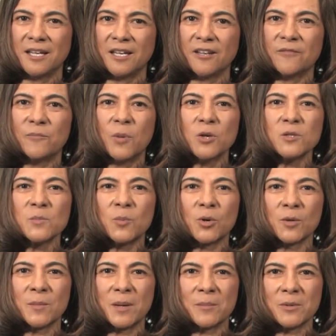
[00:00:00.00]
If most
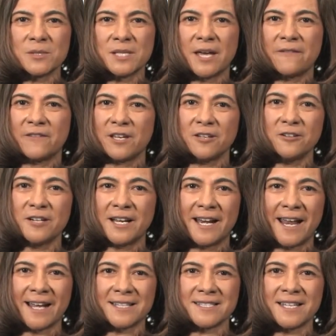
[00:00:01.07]
board members have internet
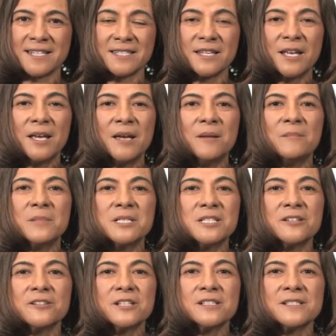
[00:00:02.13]
access,
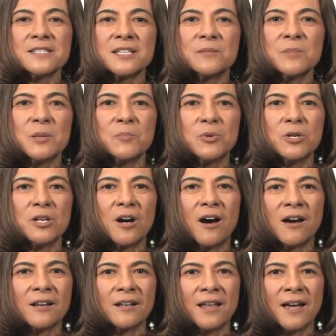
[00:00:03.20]
materials can be put
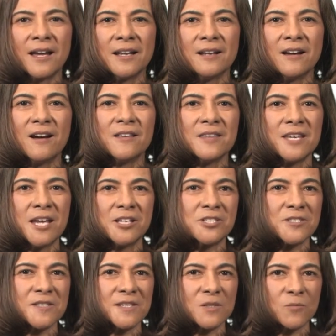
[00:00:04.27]
online on the
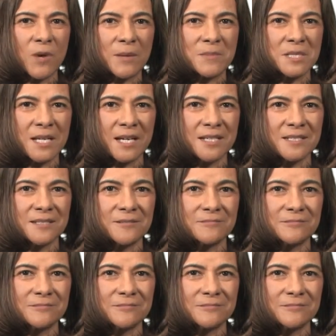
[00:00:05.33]
agency's website.